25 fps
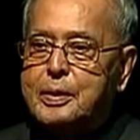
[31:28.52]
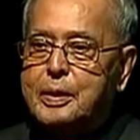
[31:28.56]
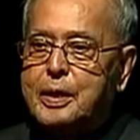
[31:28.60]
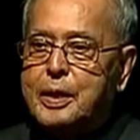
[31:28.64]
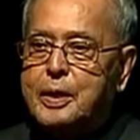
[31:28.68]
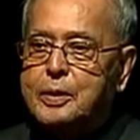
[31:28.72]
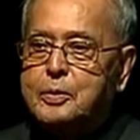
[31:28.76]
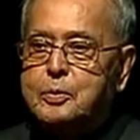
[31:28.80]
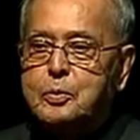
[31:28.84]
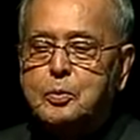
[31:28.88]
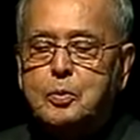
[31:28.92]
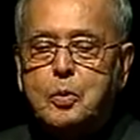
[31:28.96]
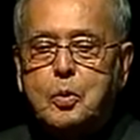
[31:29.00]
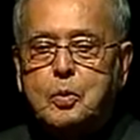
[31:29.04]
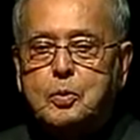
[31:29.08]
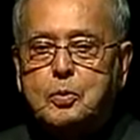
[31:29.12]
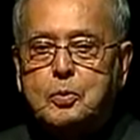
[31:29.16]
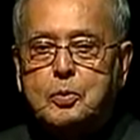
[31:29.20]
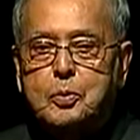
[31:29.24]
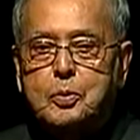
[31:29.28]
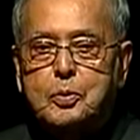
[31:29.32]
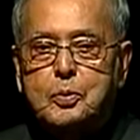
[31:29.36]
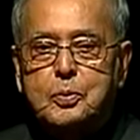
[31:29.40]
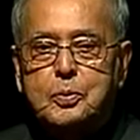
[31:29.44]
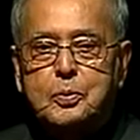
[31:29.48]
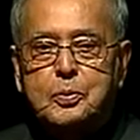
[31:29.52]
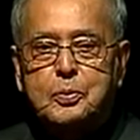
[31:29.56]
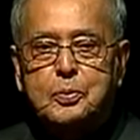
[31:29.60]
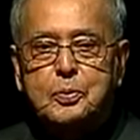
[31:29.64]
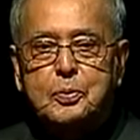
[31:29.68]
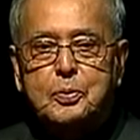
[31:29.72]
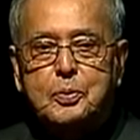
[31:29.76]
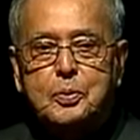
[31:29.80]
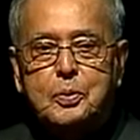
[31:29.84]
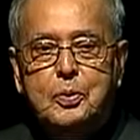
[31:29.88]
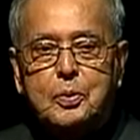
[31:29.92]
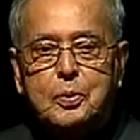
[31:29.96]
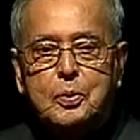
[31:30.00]
I do not know
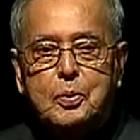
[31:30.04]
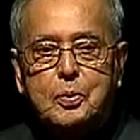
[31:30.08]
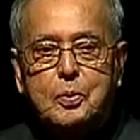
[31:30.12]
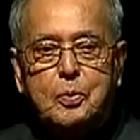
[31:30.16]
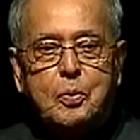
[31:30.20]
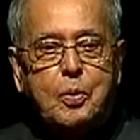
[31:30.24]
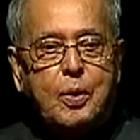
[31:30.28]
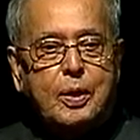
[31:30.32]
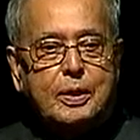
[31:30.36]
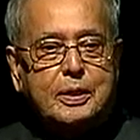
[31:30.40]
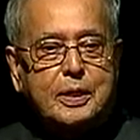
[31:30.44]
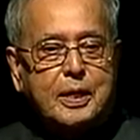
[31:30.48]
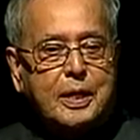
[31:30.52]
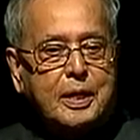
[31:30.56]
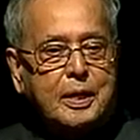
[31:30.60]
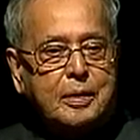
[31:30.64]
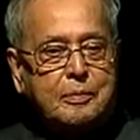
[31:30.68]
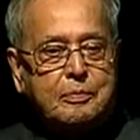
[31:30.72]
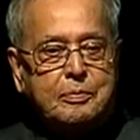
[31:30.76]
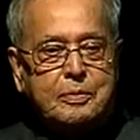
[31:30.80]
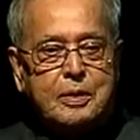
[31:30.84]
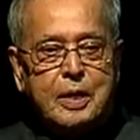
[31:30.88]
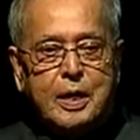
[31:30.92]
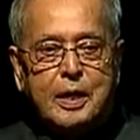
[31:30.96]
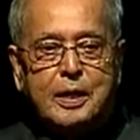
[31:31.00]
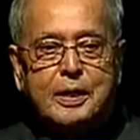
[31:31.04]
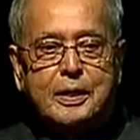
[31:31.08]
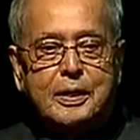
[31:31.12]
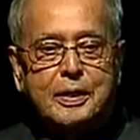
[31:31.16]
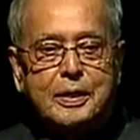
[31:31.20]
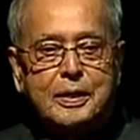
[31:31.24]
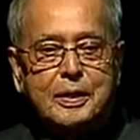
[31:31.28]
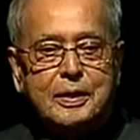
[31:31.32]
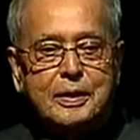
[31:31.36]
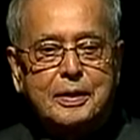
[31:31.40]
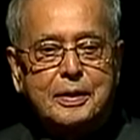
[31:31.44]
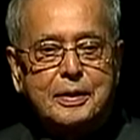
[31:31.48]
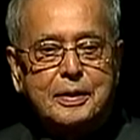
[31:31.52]
what I have
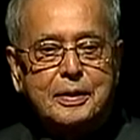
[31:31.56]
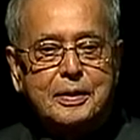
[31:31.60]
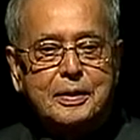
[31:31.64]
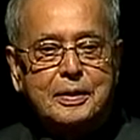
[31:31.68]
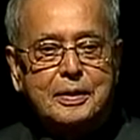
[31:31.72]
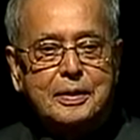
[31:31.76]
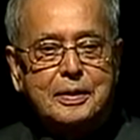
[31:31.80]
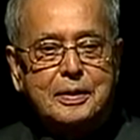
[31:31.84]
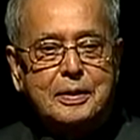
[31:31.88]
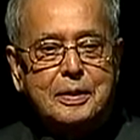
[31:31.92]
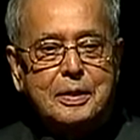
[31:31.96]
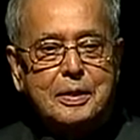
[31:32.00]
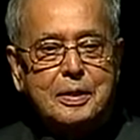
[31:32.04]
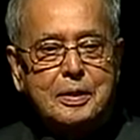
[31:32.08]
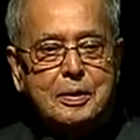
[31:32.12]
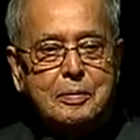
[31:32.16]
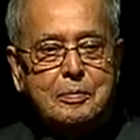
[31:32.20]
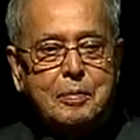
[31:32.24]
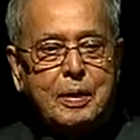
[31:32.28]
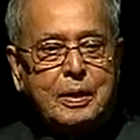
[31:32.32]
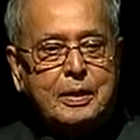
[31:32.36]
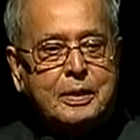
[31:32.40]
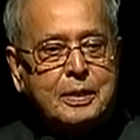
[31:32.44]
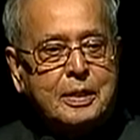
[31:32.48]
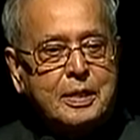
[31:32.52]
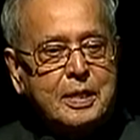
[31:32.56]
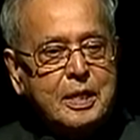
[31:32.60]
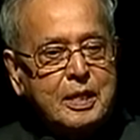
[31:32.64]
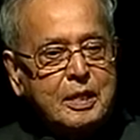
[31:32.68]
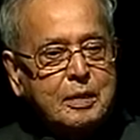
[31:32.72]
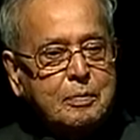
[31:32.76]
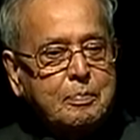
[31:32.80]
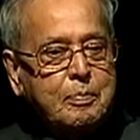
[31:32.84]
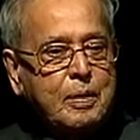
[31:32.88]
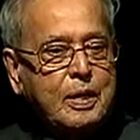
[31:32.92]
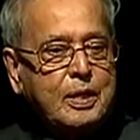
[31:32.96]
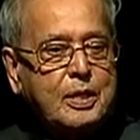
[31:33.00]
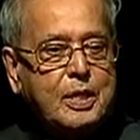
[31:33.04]
done. But
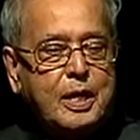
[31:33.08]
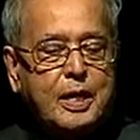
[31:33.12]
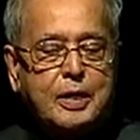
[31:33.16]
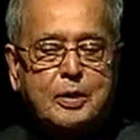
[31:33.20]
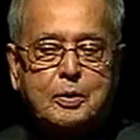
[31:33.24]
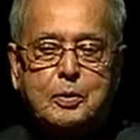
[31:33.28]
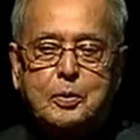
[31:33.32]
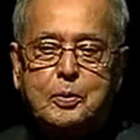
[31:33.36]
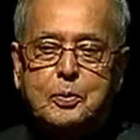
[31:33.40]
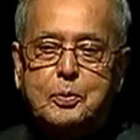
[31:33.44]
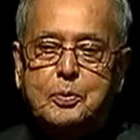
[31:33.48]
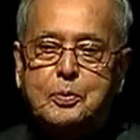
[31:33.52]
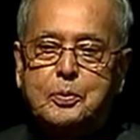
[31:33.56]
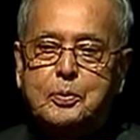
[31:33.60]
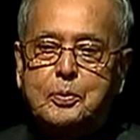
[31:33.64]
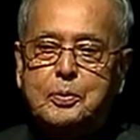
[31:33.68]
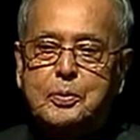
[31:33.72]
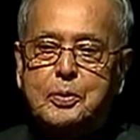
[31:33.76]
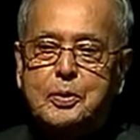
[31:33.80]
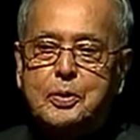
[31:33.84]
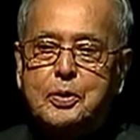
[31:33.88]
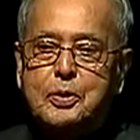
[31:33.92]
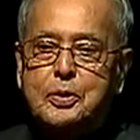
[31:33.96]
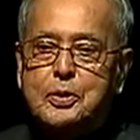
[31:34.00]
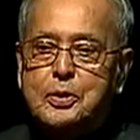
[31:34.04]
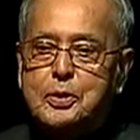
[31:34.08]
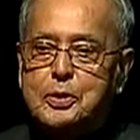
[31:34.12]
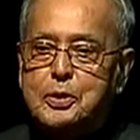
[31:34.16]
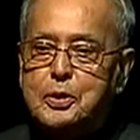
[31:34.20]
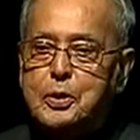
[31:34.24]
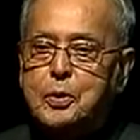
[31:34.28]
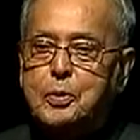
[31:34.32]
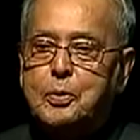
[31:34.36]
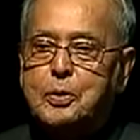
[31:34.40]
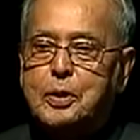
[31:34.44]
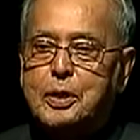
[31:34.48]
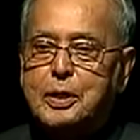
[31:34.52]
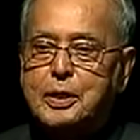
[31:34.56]
this much I know,
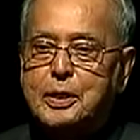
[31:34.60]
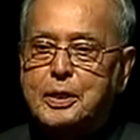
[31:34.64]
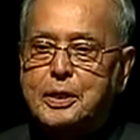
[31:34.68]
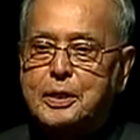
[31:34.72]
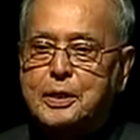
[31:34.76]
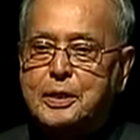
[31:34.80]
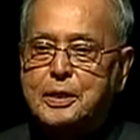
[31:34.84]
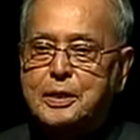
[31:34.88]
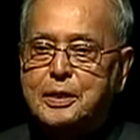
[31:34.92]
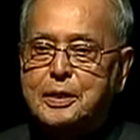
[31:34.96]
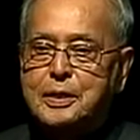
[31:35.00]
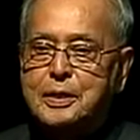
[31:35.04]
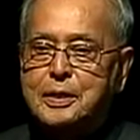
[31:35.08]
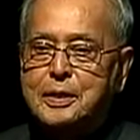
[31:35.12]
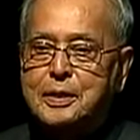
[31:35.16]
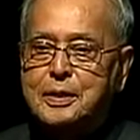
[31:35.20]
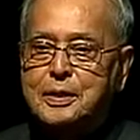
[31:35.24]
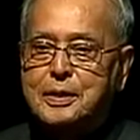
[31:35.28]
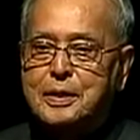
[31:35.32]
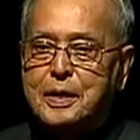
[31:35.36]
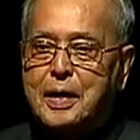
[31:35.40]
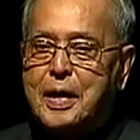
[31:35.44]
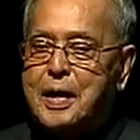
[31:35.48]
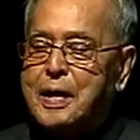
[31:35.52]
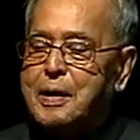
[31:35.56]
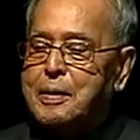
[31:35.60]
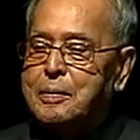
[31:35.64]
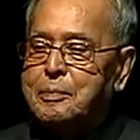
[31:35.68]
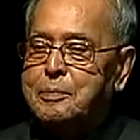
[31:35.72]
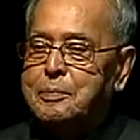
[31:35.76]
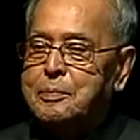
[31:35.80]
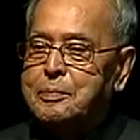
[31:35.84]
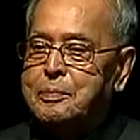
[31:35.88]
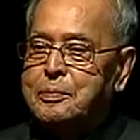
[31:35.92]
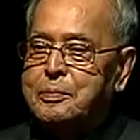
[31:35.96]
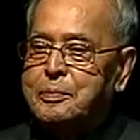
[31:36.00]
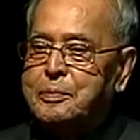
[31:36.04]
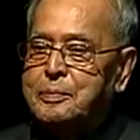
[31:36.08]
surely
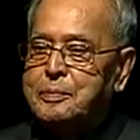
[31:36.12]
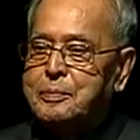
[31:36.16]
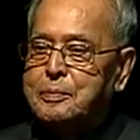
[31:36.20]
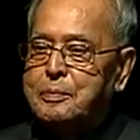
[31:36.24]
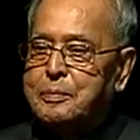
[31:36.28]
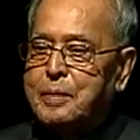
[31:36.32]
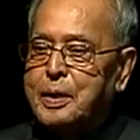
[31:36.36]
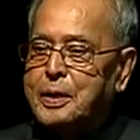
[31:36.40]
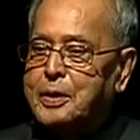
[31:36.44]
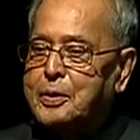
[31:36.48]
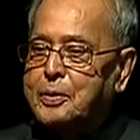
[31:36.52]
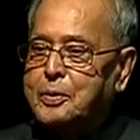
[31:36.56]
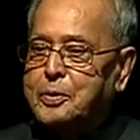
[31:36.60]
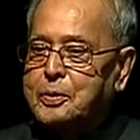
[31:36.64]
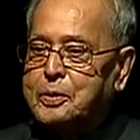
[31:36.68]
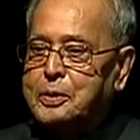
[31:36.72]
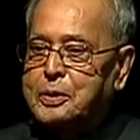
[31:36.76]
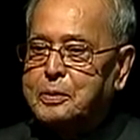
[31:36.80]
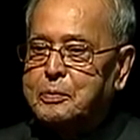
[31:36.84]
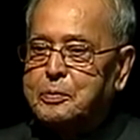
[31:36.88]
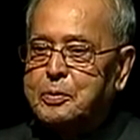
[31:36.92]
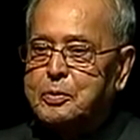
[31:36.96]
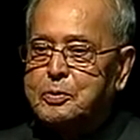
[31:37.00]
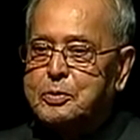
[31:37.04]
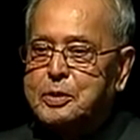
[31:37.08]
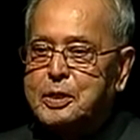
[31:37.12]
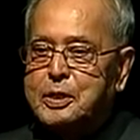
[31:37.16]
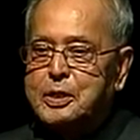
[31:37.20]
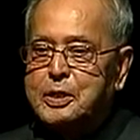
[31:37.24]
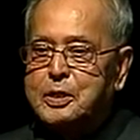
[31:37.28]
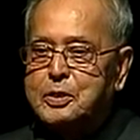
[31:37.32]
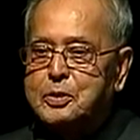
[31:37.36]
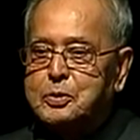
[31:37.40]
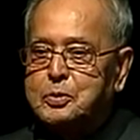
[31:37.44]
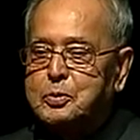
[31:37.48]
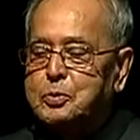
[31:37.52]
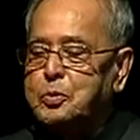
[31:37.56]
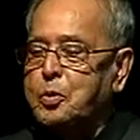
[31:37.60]
my contribution
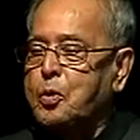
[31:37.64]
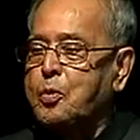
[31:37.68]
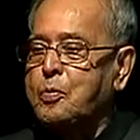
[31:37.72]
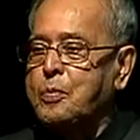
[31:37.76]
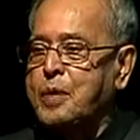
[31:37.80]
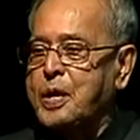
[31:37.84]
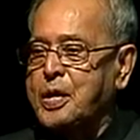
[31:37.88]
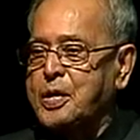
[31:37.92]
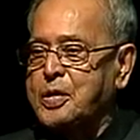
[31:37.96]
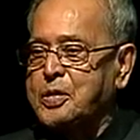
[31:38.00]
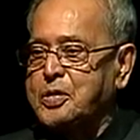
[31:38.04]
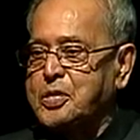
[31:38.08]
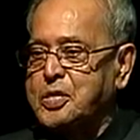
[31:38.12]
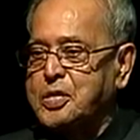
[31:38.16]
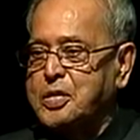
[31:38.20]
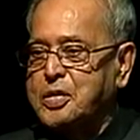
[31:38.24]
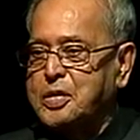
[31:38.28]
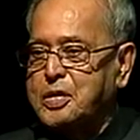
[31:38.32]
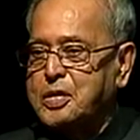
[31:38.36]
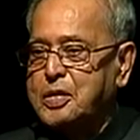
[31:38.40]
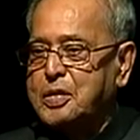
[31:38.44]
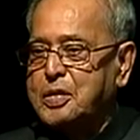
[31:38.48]
is no match